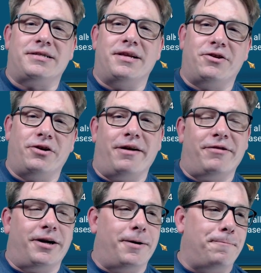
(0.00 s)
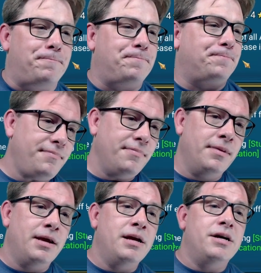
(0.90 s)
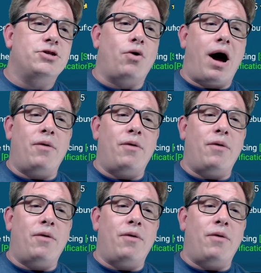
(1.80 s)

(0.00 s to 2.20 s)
that they're giving him. So I